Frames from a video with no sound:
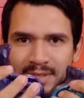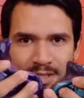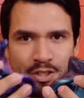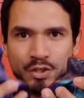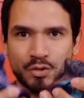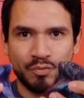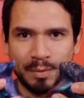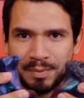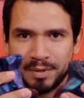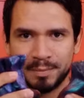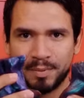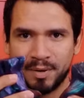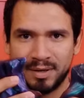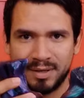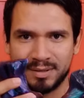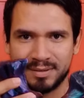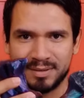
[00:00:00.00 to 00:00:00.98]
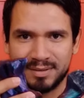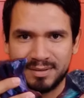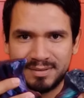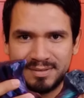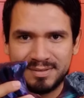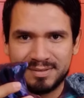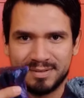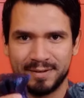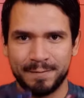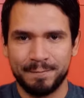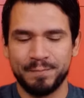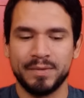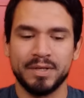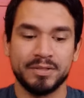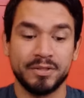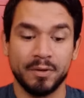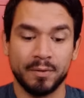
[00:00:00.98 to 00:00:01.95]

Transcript: just rip it apart like this.